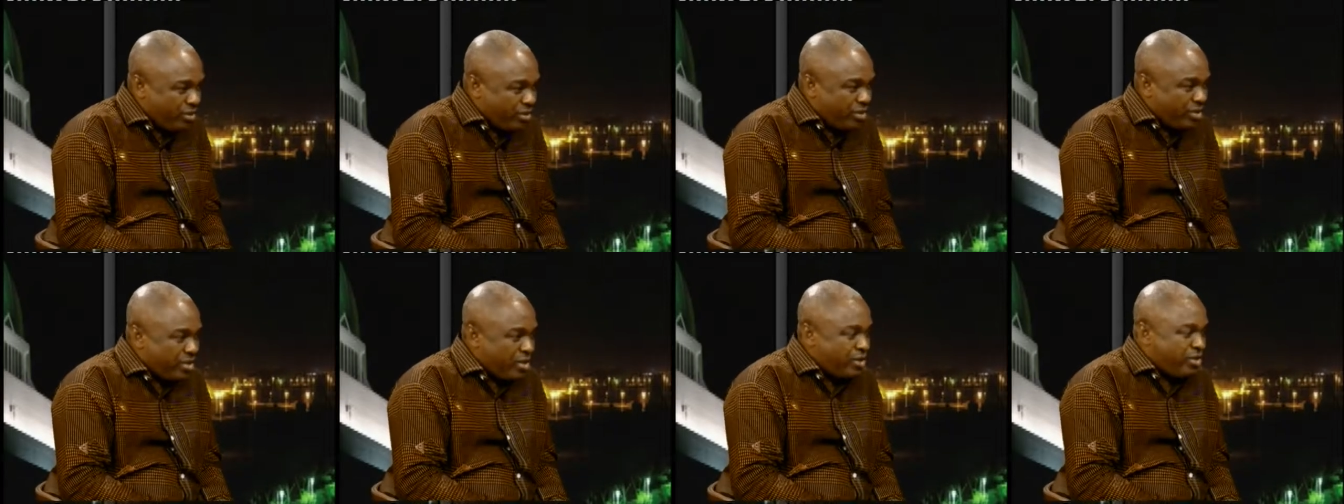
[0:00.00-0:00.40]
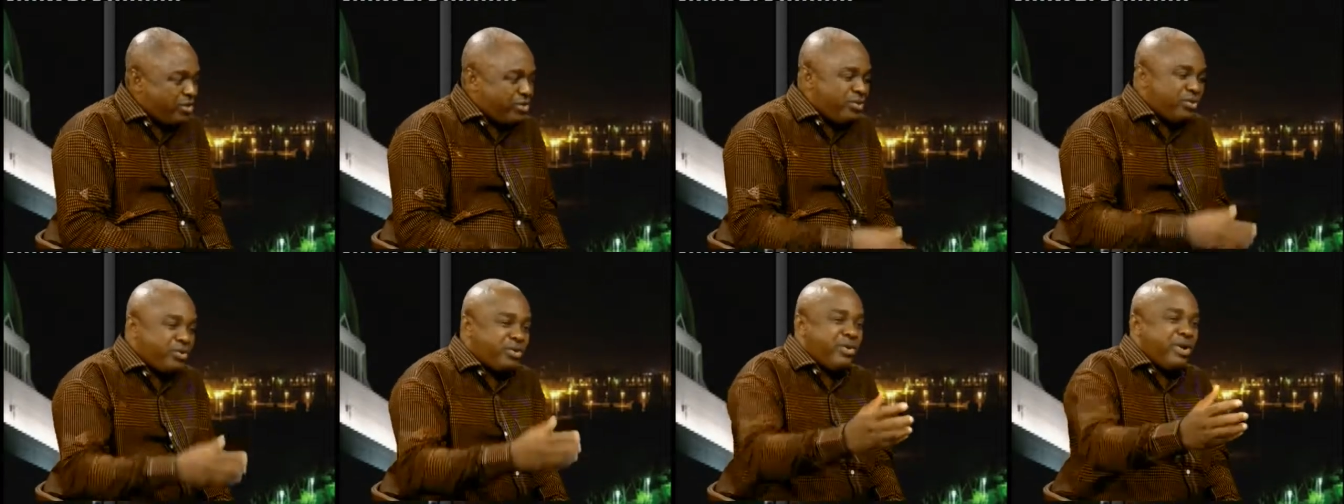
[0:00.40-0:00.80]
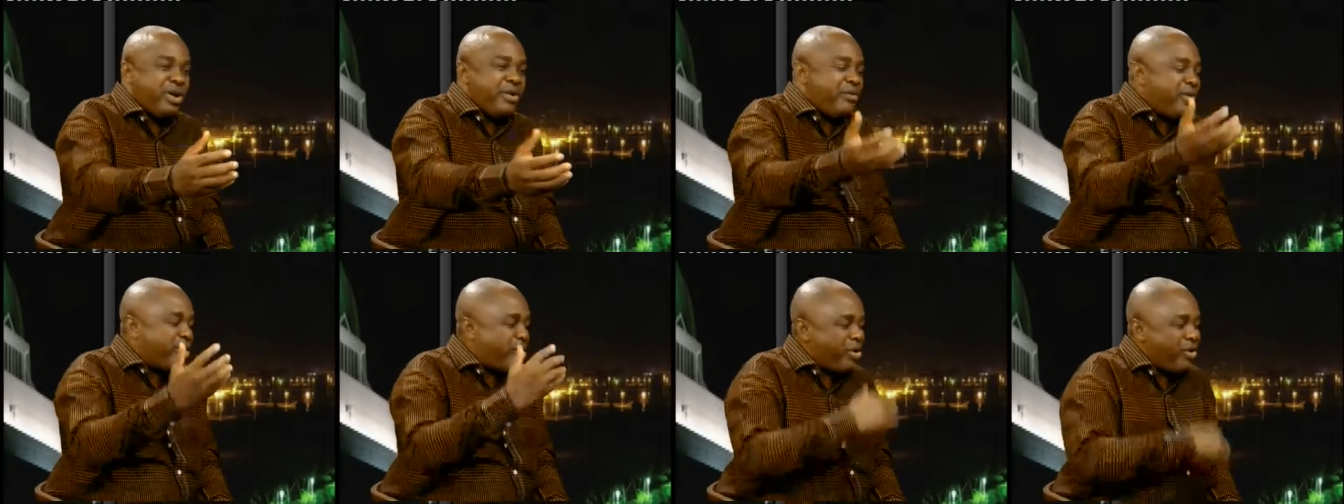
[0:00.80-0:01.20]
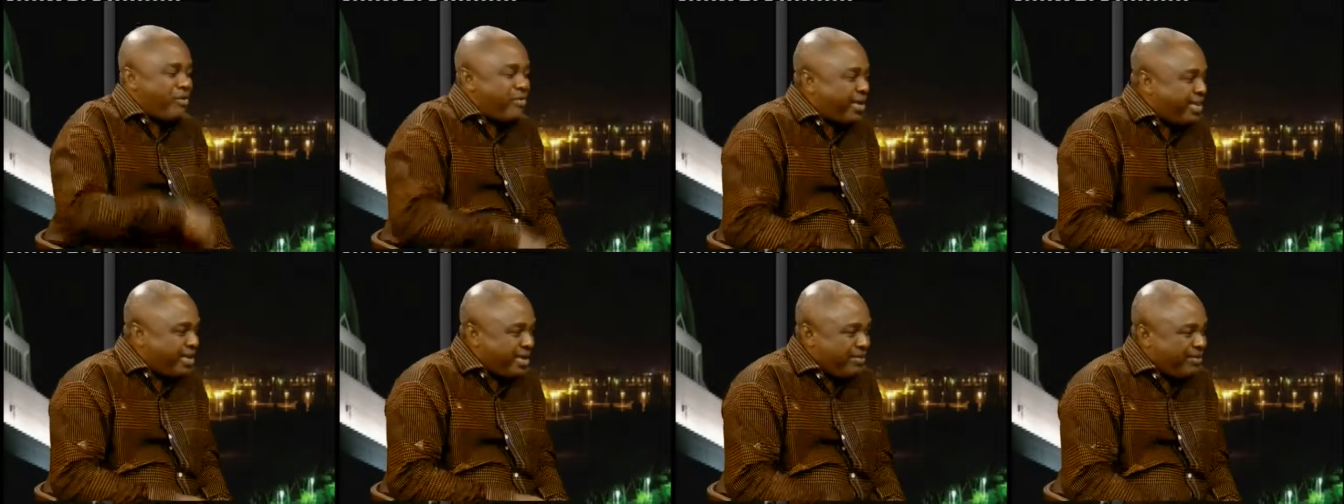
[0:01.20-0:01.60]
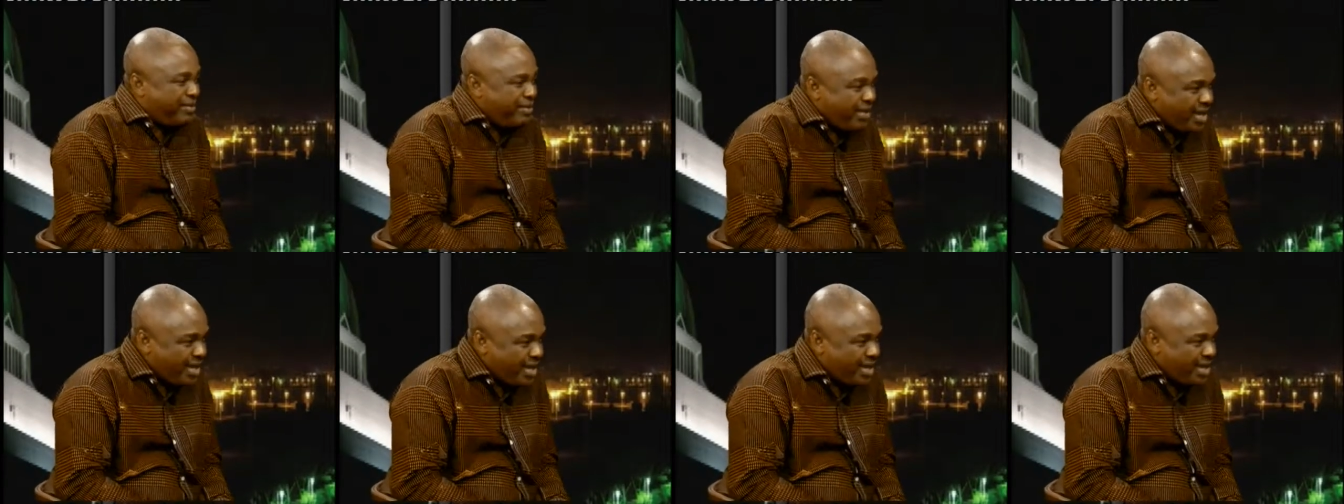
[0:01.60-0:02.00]
not to go and recover them
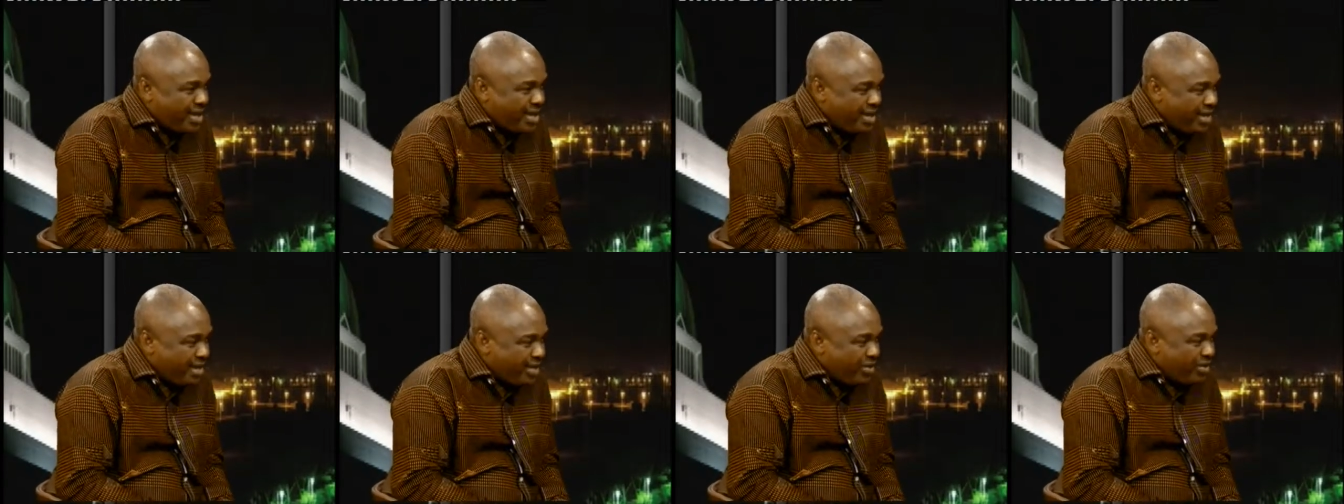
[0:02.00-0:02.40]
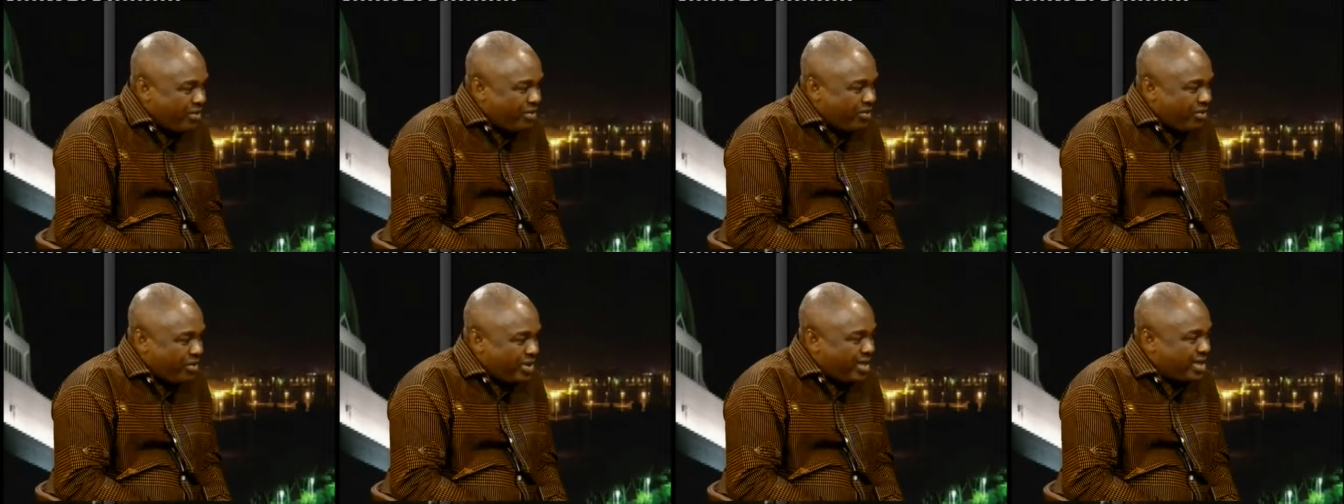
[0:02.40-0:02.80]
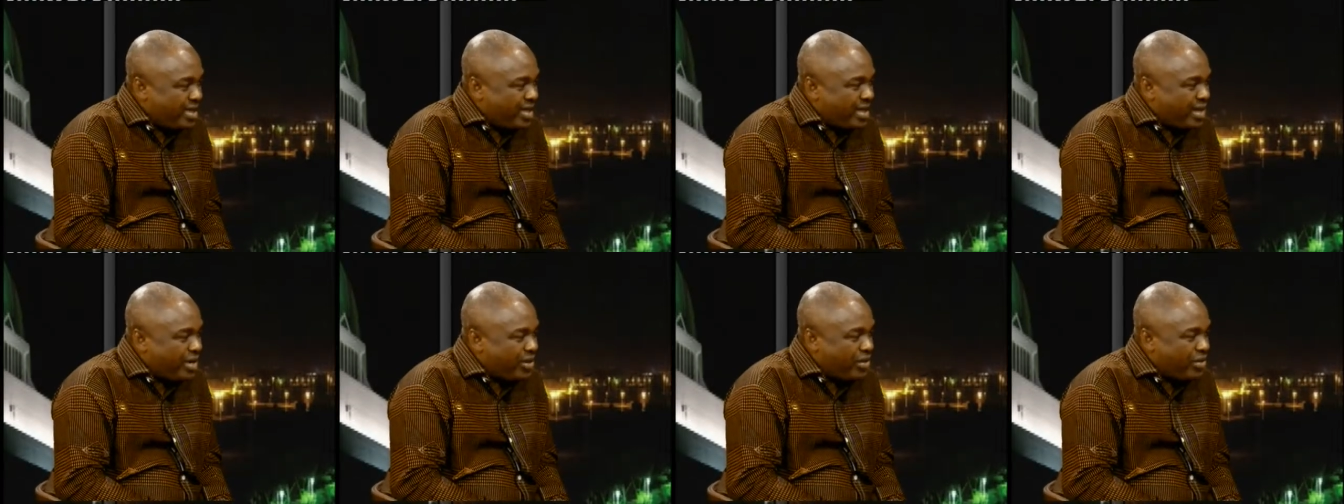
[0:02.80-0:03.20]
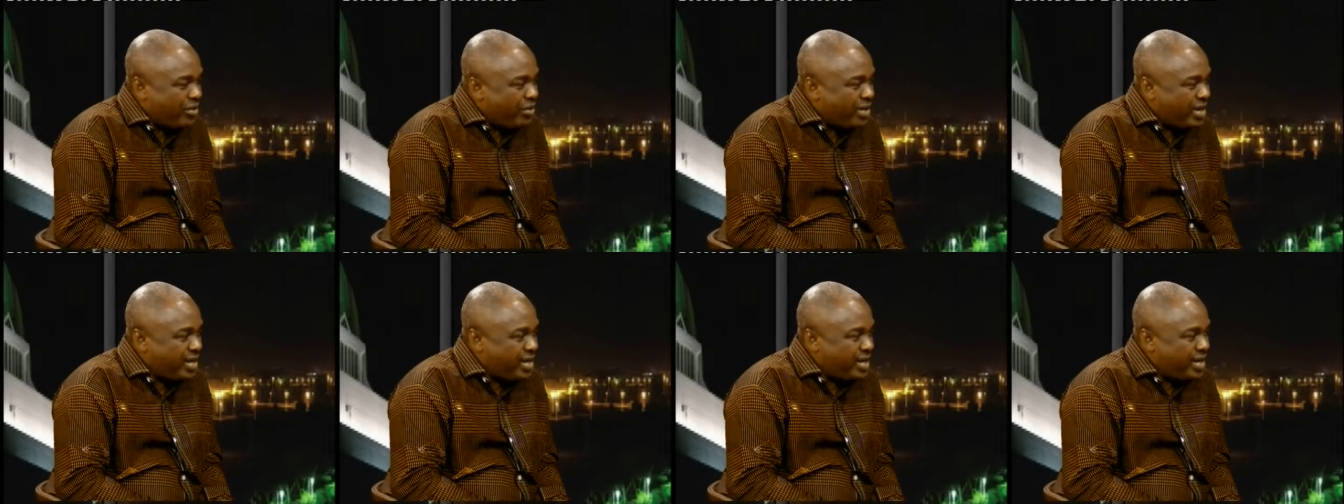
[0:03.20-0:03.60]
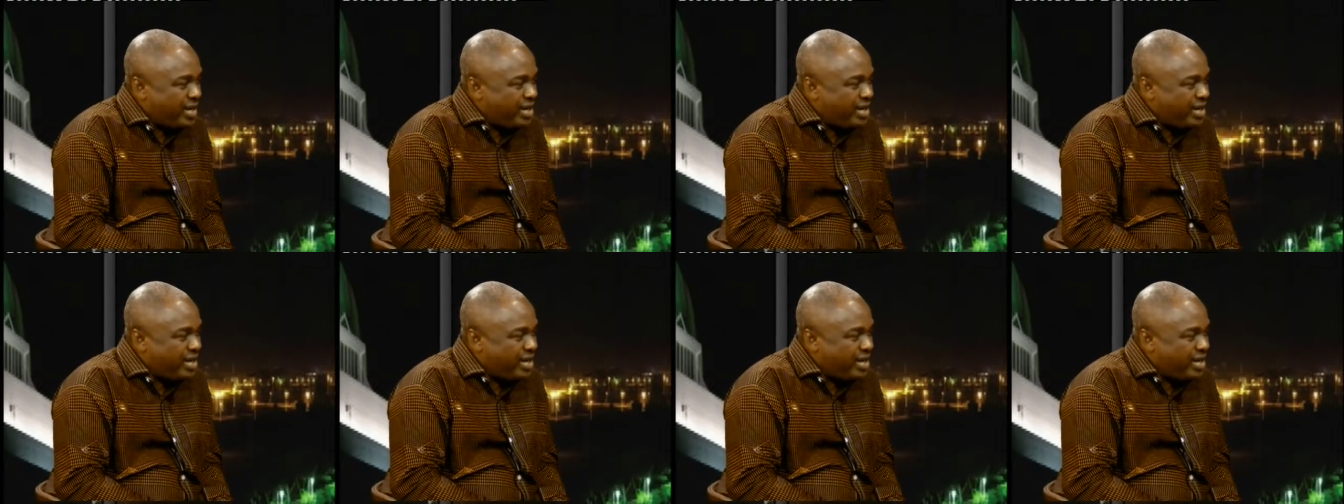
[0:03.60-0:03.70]
when they are already in a